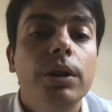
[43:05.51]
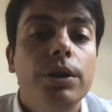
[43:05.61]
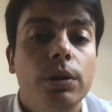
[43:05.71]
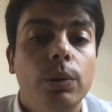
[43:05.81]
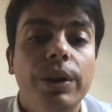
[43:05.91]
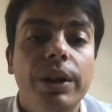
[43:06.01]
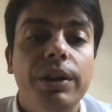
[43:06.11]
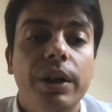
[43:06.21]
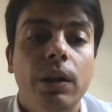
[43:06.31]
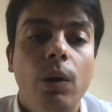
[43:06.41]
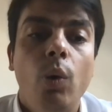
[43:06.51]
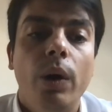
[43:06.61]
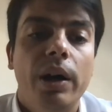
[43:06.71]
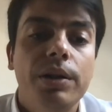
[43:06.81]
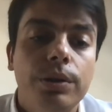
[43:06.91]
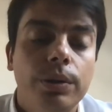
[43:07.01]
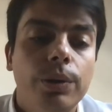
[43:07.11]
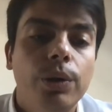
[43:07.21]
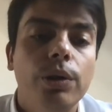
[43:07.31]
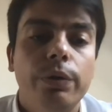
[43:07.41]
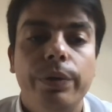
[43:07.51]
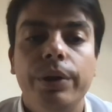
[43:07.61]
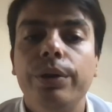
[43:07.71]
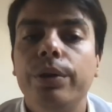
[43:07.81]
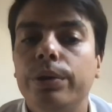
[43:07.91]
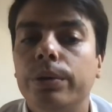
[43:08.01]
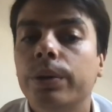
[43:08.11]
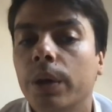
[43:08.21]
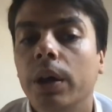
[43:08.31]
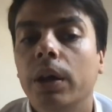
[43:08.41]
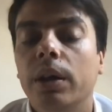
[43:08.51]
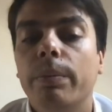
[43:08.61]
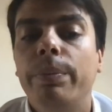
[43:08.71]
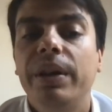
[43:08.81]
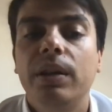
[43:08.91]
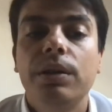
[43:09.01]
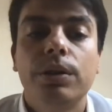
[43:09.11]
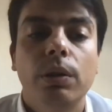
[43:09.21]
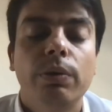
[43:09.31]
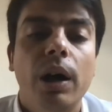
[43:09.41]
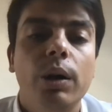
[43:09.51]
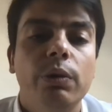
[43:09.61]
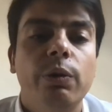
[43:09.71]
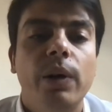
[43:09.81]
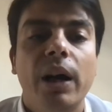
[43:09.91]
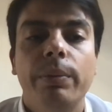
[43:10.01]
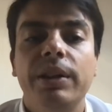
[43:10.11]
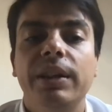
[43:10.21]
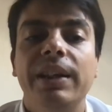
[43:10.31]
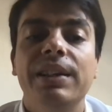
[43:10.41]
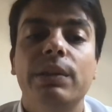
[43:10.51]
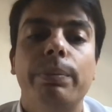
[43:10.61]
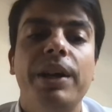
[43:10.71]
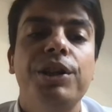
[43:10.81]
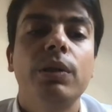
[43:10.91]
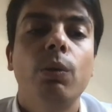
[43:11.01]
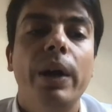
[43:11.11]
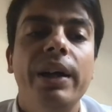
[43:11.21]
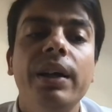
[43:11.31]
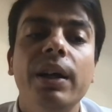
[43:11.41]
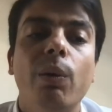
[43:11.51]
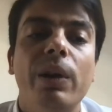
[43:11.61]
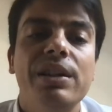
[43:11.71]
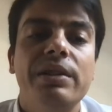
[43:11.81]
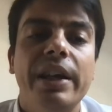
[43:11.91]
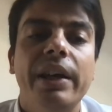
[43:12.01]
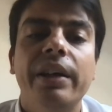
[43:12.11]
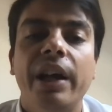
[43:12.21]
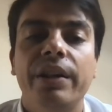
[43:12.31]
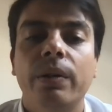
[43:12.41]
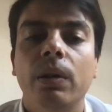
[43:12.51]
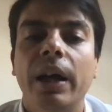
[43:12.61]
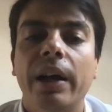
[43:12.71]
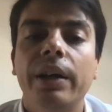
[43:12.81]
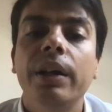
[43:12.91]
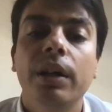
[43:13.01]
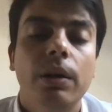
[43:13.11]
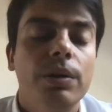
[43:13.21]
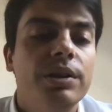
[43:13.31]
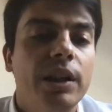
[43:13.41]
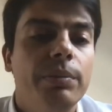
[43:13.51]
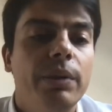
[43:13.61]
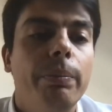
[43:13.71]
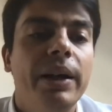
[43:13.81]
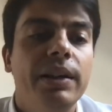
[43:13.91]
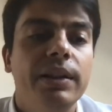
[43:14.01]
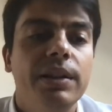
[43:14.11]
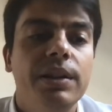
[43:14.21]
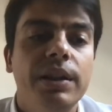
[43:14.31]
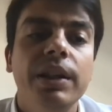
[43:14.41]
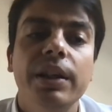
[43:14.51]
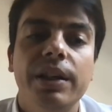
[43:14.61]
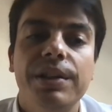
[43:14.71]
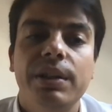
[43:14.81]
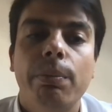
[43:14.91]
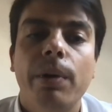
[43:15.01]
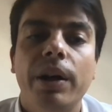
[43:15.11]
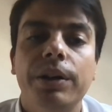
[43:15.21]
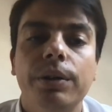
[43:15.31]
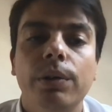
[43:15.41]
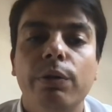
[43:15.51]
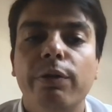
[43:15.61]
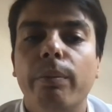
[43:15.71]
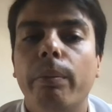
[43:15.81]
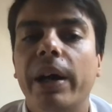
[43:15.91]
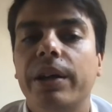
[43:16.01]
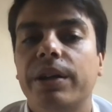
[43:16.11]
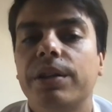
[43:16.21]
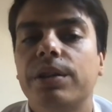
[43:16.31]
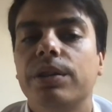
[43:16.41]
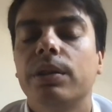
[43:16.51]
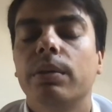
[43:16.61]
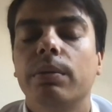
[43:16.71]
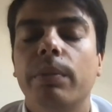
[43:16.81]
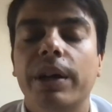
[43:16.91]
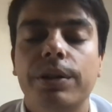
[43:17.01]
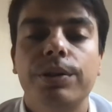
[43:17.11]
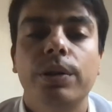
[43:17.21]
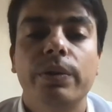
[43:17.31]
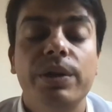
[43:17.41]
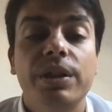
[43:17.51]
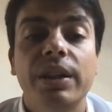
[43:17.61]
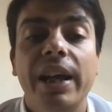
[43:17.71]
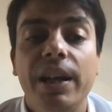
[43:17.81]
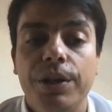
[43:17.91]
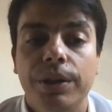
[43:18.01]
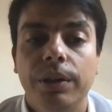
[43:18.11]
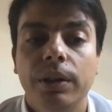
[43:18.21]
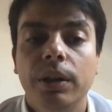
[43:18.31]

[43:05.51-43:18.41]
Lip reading: So it allows us to configure builds of our fragment in special way when they can rely on some dependency is a part of microservices engine.